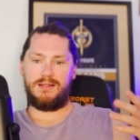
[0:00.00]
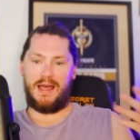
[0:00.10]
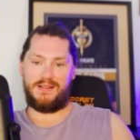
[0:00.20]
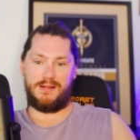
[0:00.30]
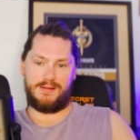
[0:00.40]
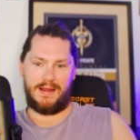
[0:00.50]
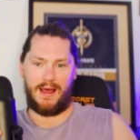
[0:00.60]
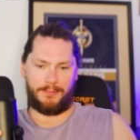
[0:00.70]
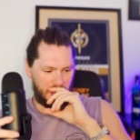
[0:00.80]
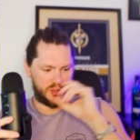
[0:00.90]
as it is
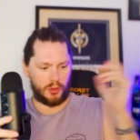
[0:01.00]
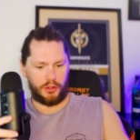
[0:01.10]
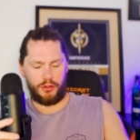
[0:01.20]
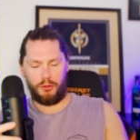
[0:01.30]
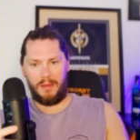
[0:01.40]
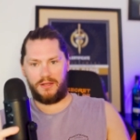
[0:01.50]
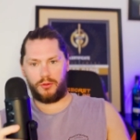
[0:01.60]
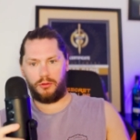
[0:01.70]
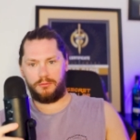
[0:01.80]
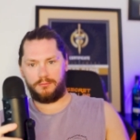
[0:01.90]
now. I took on a new
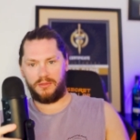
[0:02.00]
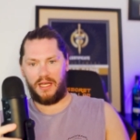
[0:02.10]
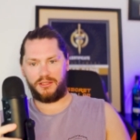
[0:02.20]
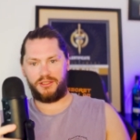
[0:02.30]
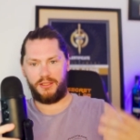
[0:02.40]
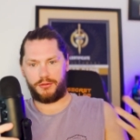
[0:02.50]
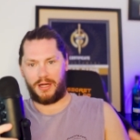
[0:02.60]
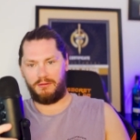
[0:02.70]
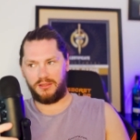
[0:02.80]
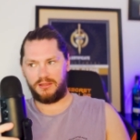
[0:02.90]
mentor last year,
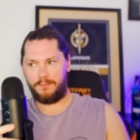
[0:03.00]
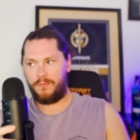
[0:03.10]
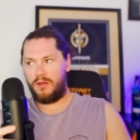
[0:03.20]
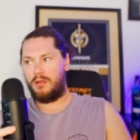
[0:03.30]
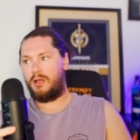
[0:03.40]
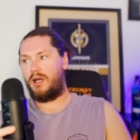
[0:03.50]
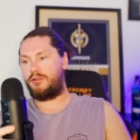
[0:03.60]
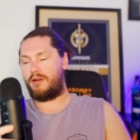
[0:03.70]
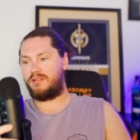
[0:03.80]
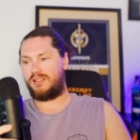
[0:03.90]
Travis, uh,
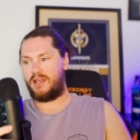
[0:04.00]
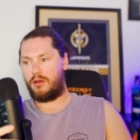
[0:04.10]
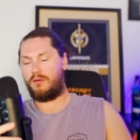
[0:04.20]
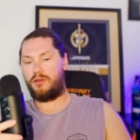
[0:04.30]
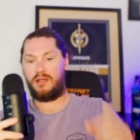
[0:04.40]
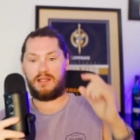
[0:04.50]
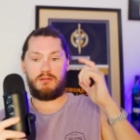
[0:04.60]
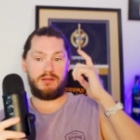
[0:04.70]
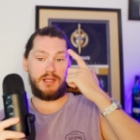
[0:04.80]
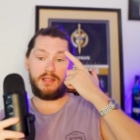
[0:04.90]
Travis Sago. If you guys
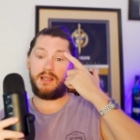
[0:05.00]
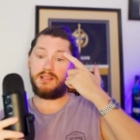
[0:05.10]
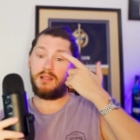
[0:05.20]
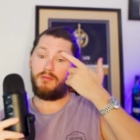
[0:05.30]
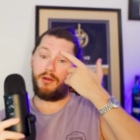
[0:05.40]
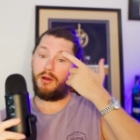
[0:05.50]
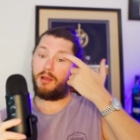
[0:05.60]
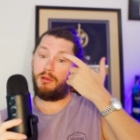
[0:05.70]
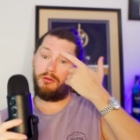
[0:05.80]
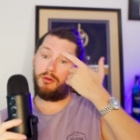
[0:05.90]
haven't checked out his stuff, I'd
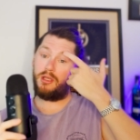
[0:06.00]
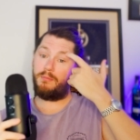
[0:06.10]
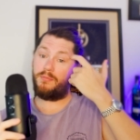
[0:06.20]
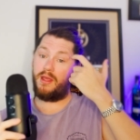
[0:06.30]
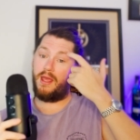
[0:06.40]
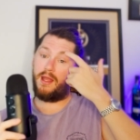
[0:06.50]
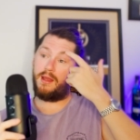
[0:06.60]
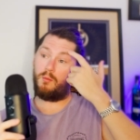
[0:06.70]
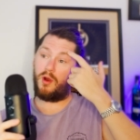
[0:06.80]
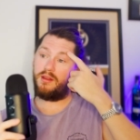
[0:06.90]
recommend doing it.
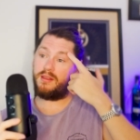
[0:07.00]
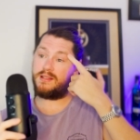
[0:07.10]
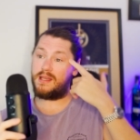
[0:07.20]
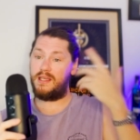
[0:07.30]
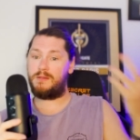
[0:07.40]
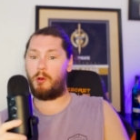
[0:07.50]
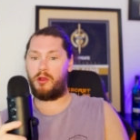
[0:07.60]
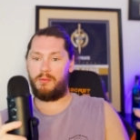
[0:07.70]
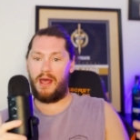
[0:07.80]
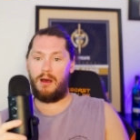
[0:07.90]
And one of the things that he
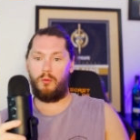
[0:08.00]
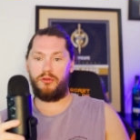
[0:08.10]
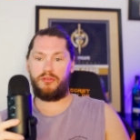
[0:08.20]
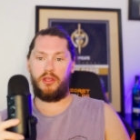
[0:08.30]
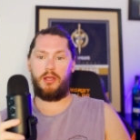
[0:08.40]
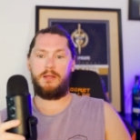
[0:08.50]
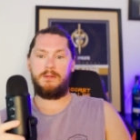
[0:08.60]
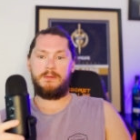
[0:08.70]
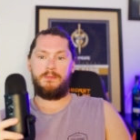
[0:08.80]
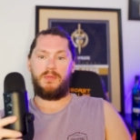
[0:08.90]
spoke about was that
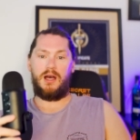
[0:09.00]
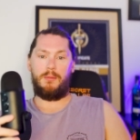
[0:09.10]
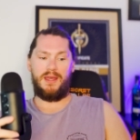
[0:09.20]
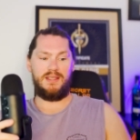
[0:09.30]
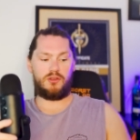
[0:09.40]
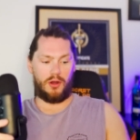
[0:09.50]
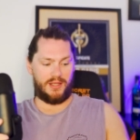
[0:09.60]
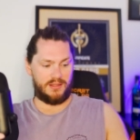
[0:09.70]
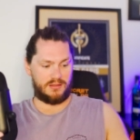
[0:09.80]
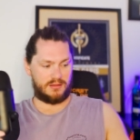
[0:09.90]
um, he's got
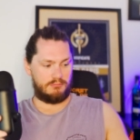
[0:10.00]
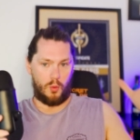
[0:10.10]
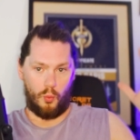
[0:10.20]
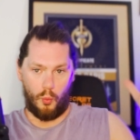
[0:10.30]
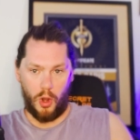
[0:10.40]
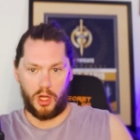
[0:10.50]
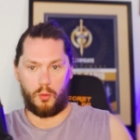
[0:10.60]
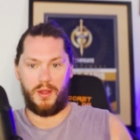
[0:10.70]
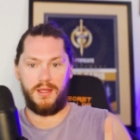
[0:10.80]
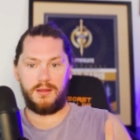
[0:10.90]
his work
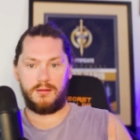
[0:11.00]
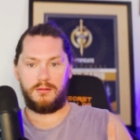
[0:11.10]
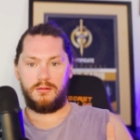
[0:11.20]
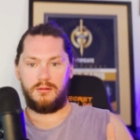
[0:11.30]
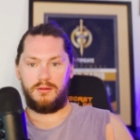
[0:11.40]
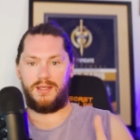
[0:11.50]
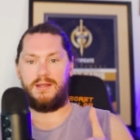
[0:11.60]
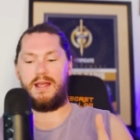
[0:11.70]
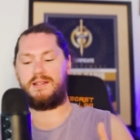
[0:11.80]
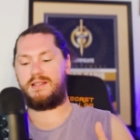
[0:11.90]
week
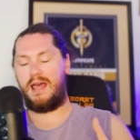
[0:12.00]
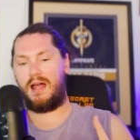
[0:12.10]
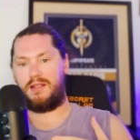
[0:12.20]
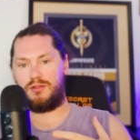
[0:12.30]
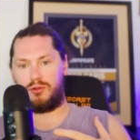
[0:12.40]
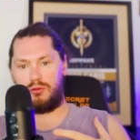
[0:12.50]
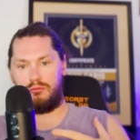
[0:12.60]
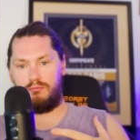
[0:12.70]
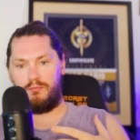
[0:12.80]
condensed down into,